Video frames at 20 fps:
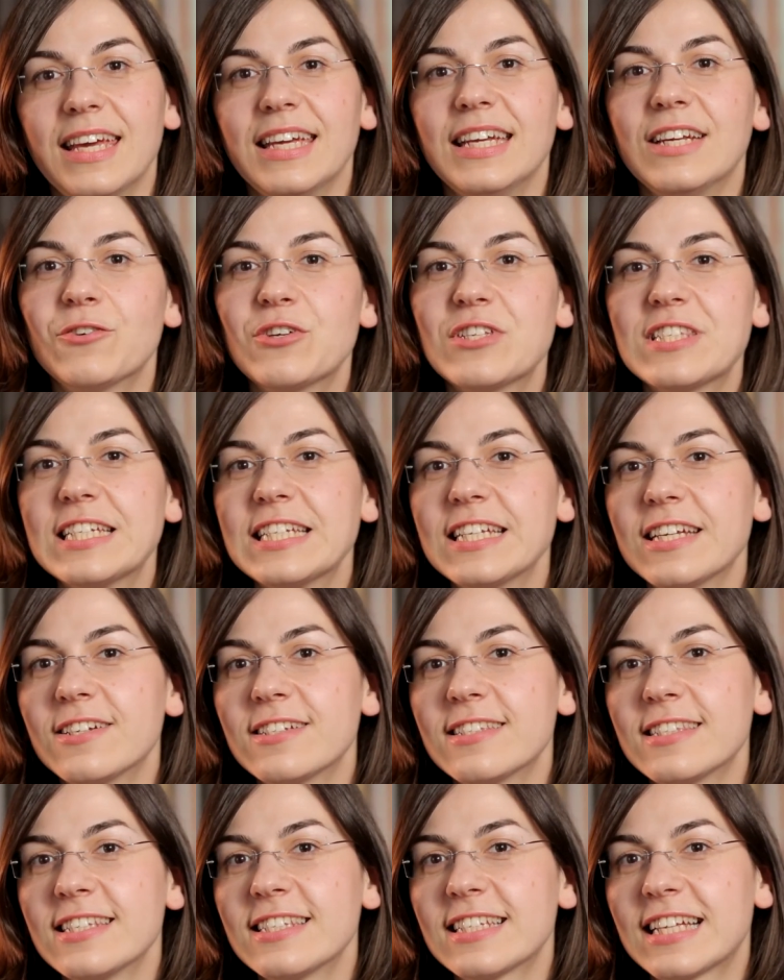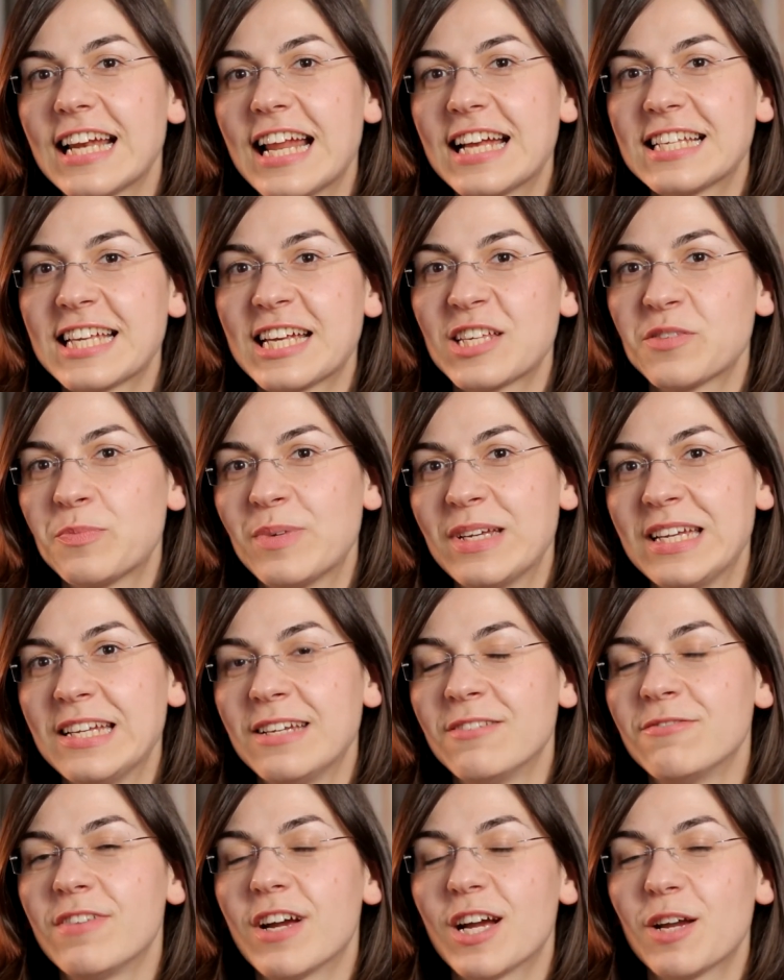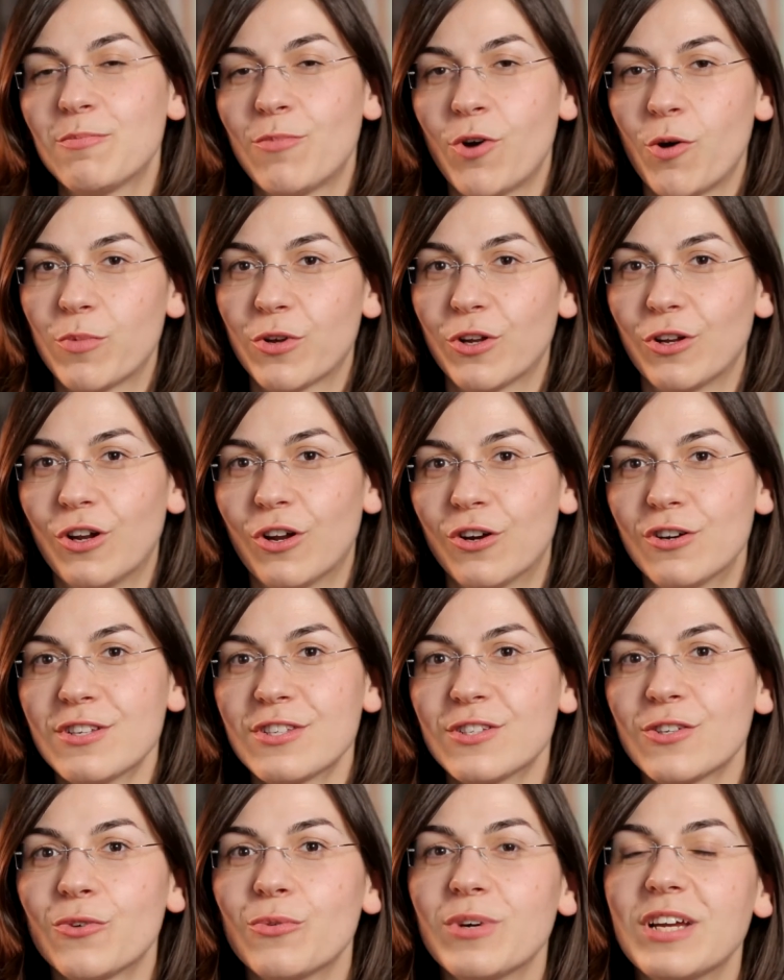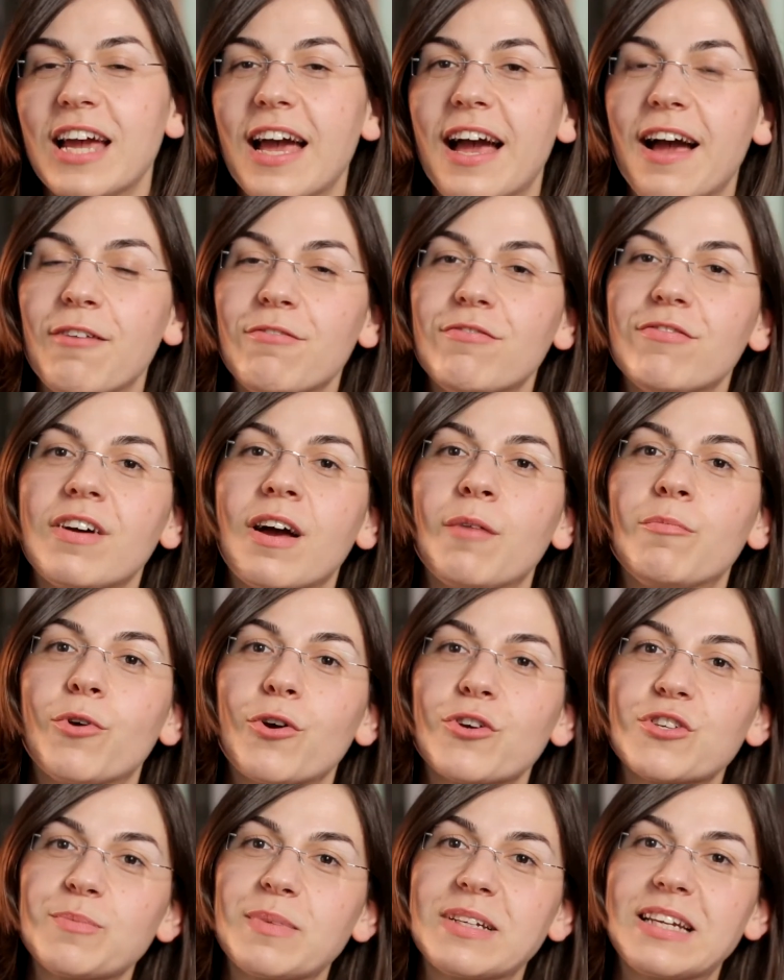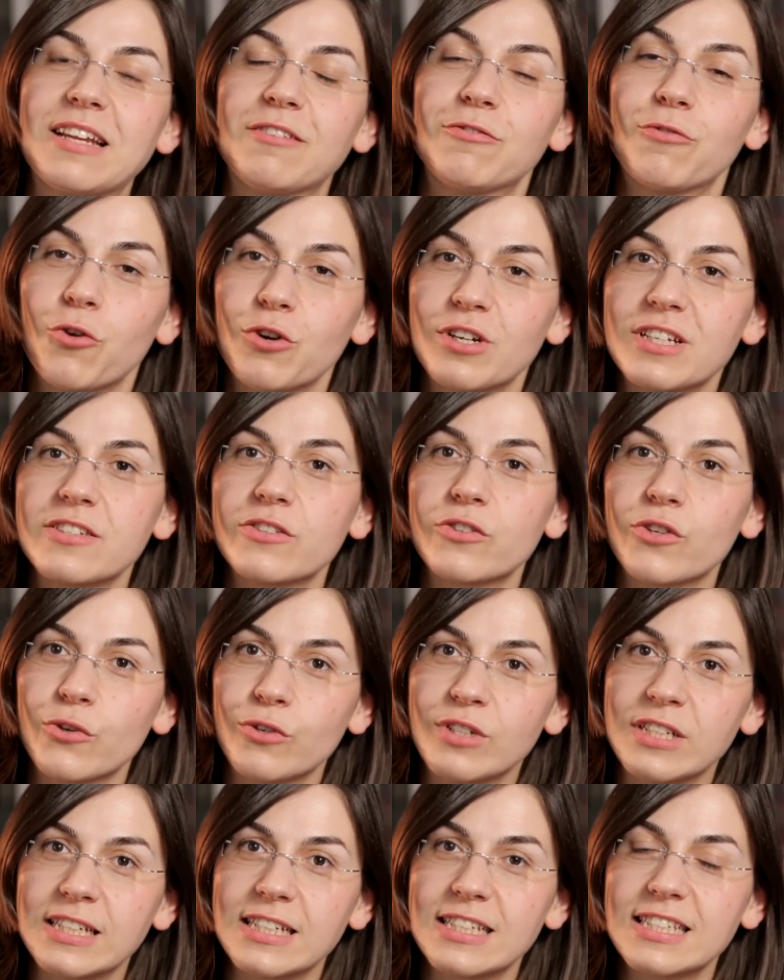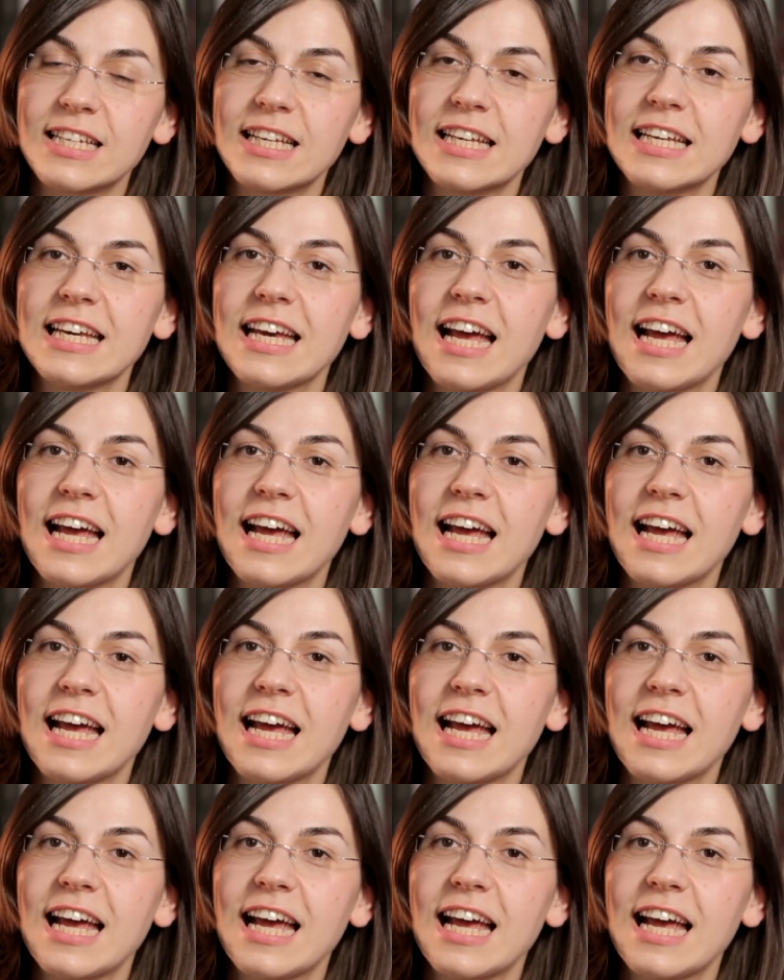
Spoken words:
In recent years, this class has been very popular, so we have approximately 40 students.